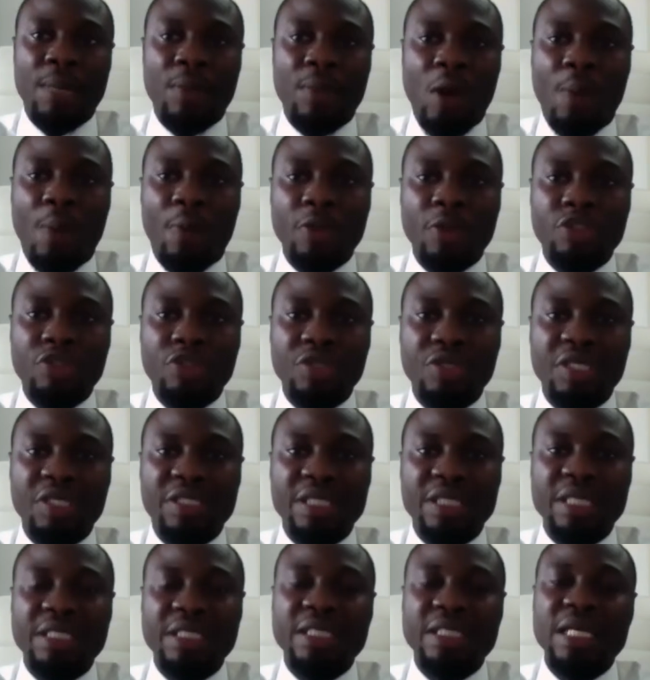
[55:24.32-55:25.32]

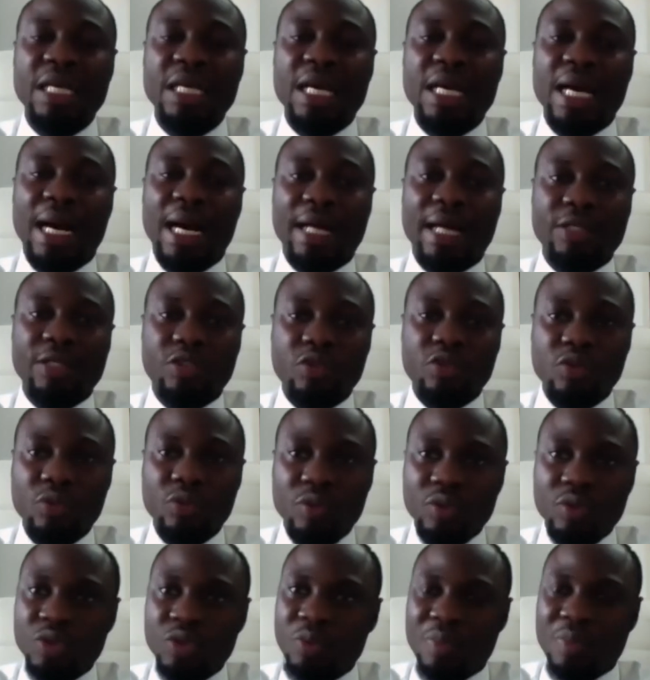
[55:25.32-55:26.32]
opportunities and
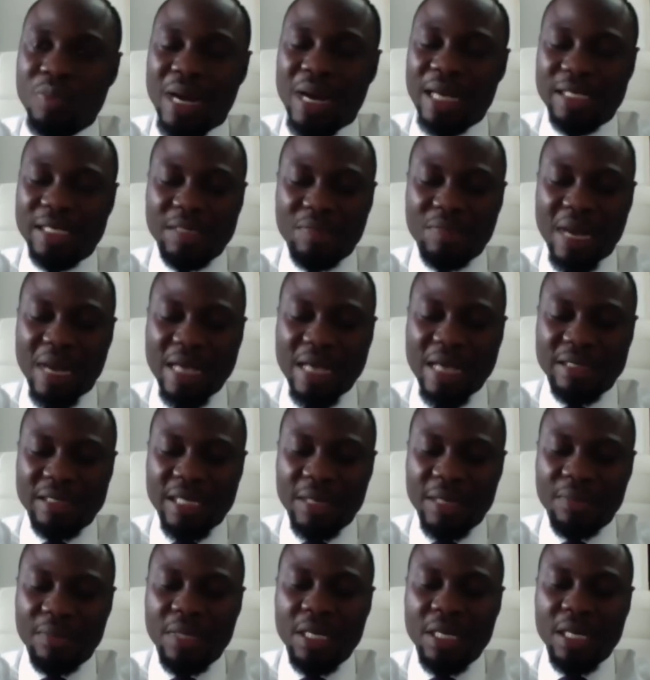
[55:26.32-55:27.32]
to maximize
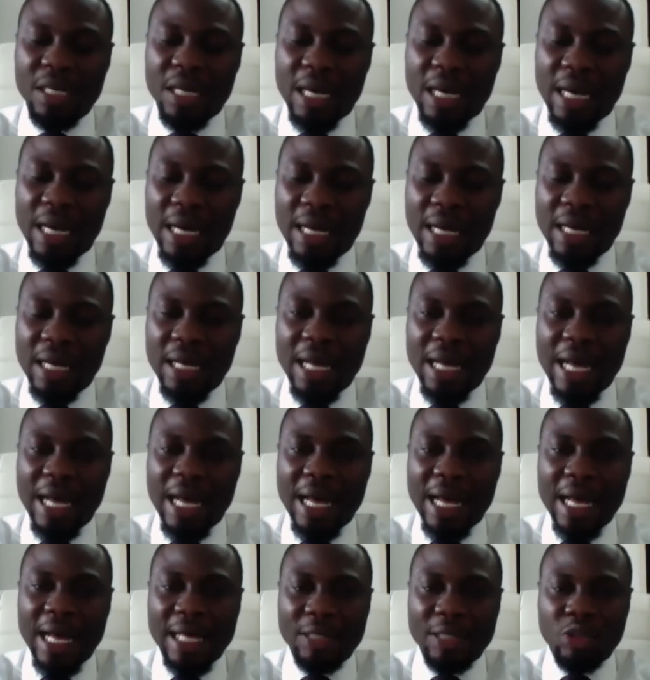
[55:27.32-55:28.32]
them.
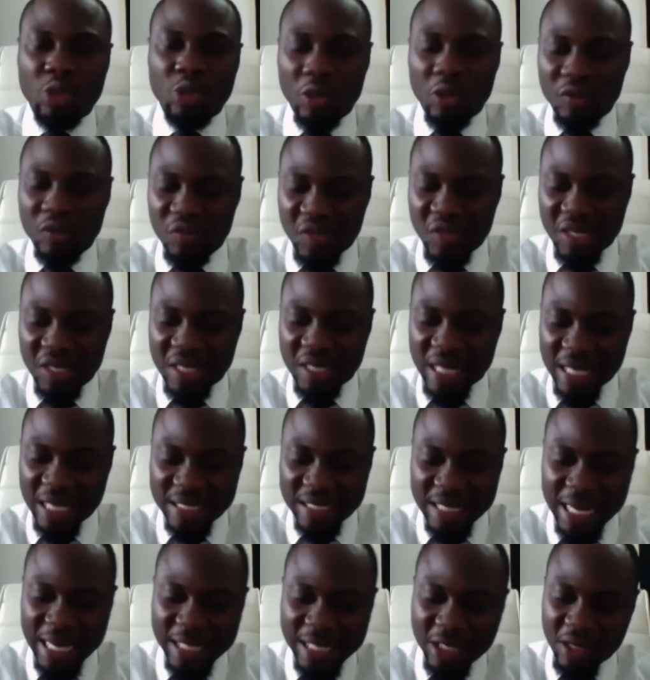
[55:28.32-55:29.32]
I don't think
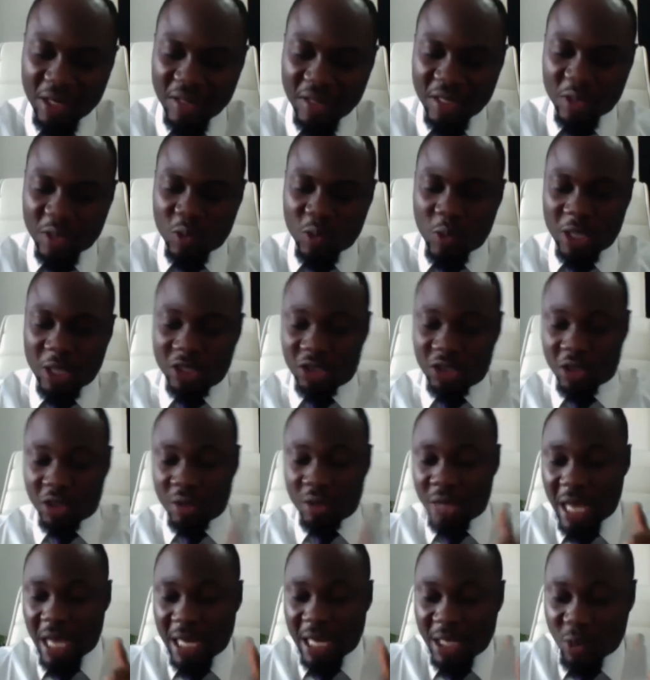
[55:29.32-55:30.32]
there's any other
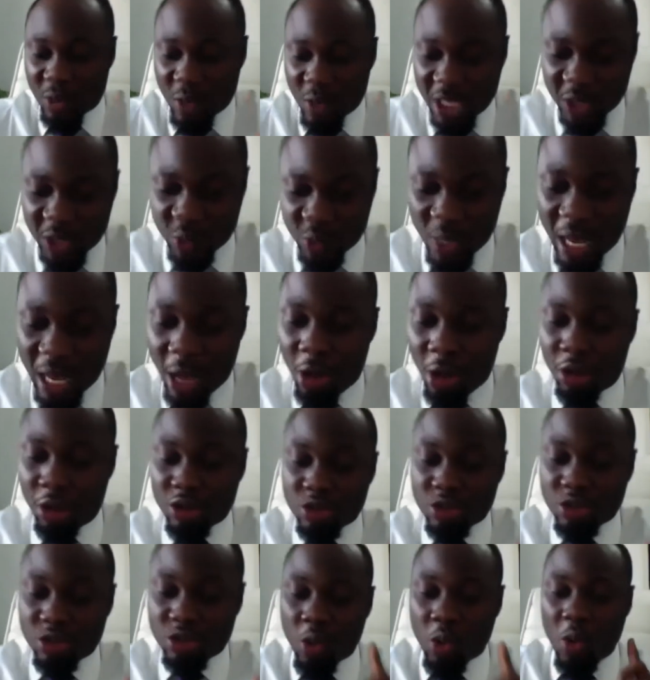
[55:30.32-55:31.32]
question. Anyways, we are
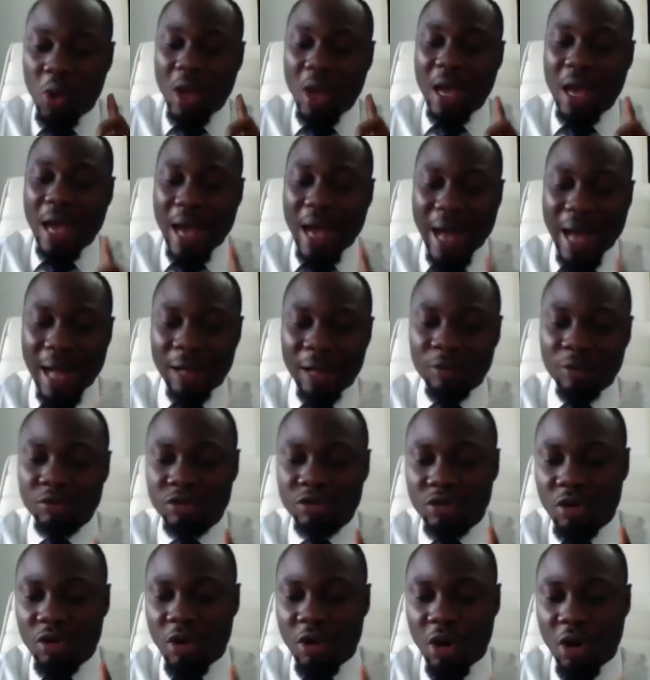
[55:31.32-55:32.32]
also
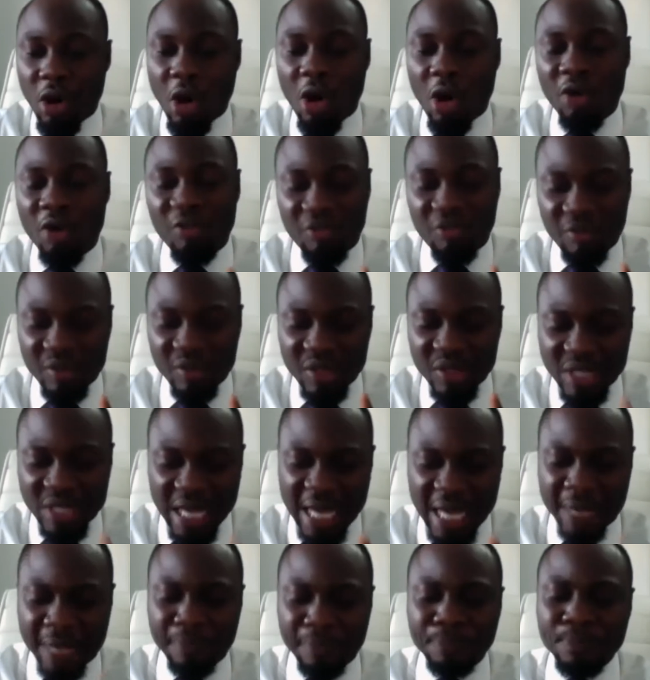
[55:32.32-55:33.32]
out of
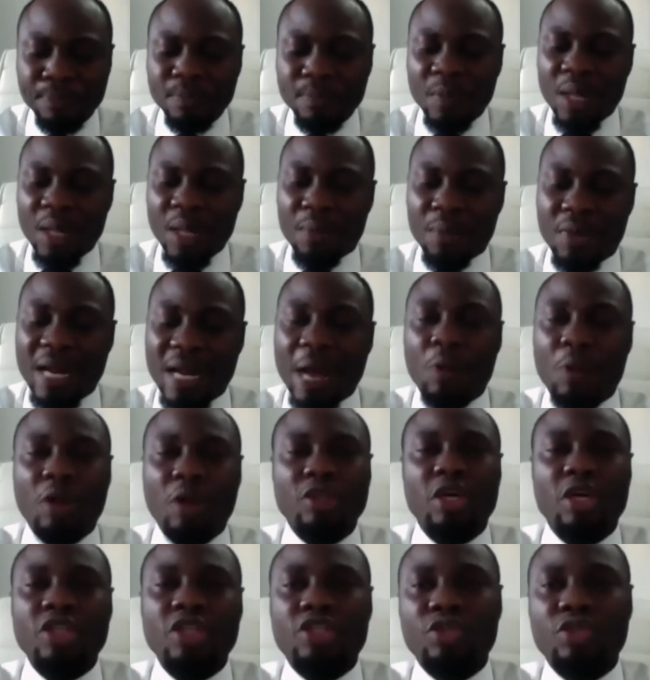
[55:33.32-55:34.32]
time. But I
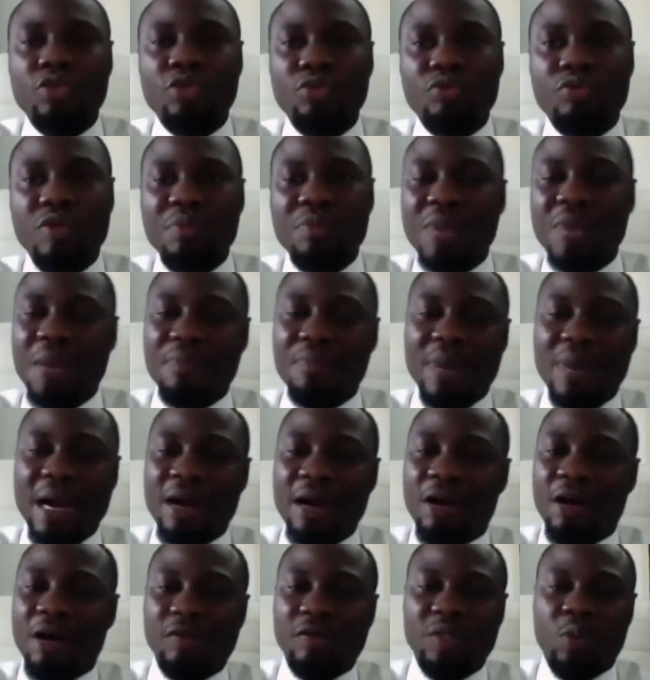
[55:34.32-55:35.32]
want us to remember
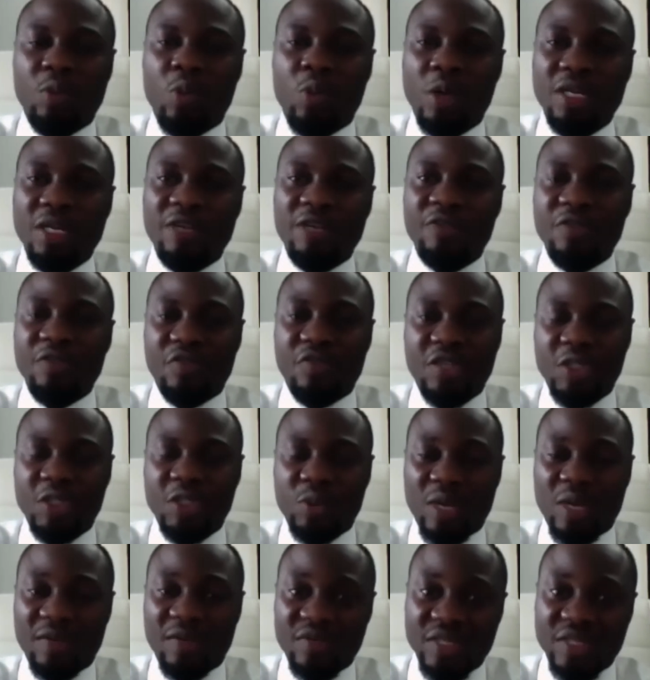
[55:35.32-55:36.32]
all the wonderful things
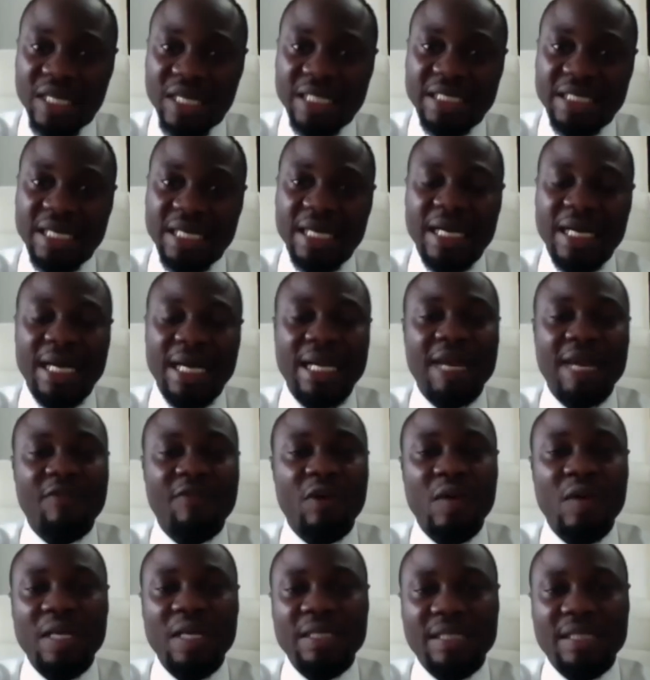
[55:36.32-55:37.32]
you have said here. And I've
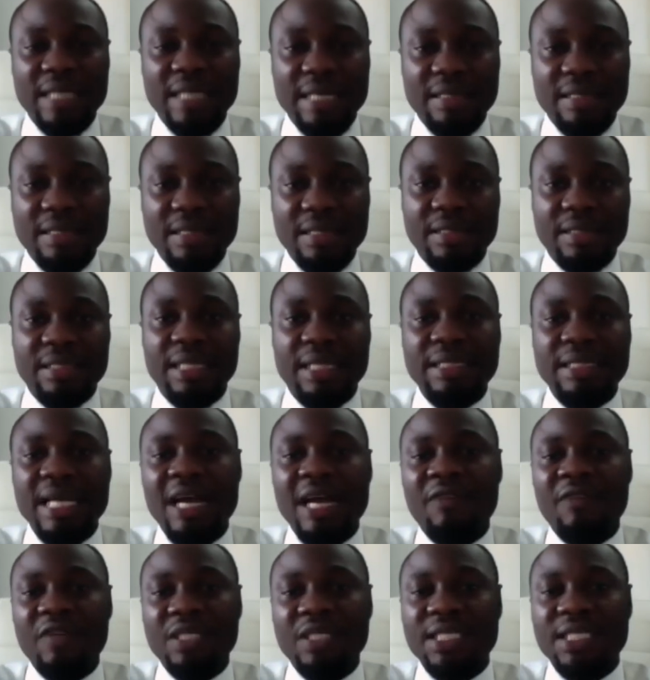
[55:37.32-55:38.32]
always said this, that
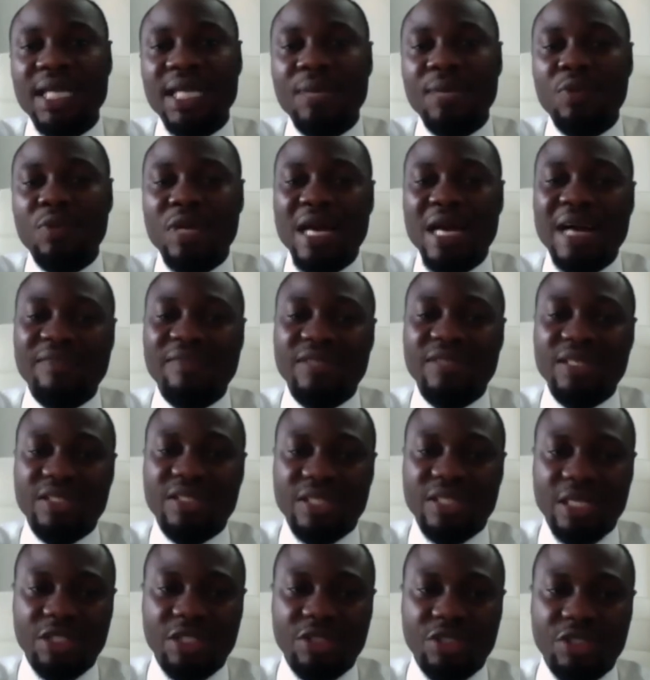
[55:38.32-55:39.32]
every time we have these
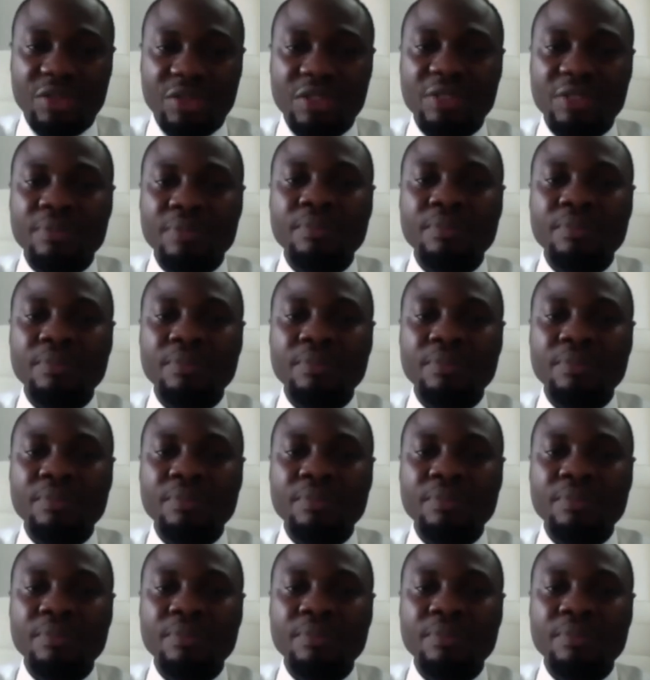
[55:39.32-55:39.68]
sessions,